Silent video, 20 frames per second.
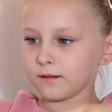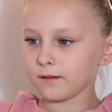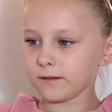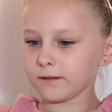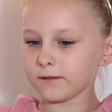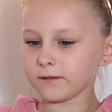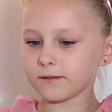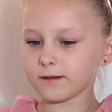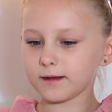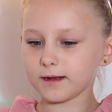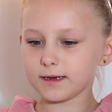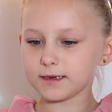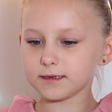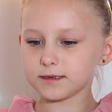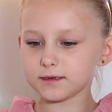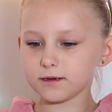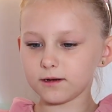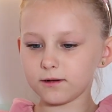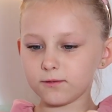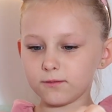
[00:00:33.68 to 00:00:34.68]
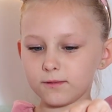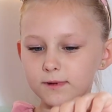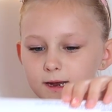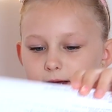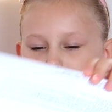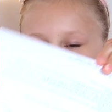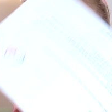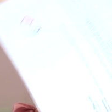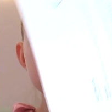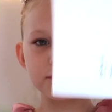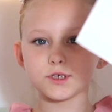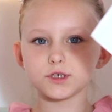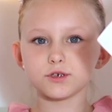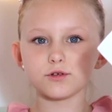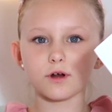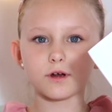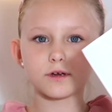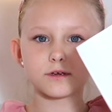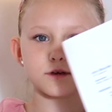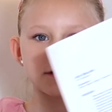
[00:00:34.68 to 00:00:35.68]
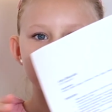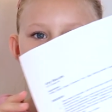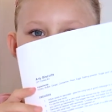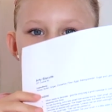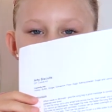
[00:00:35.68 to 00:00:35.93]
Okay, so we have the instructions